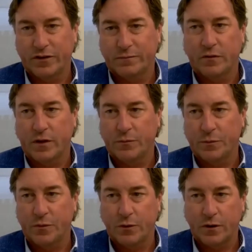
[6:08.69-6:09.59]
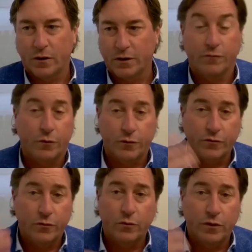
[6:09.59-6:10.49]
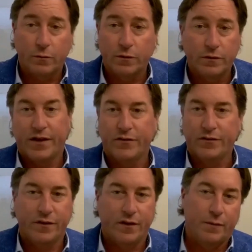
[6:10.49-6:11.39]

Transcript: I developed a protocol converter tool that would test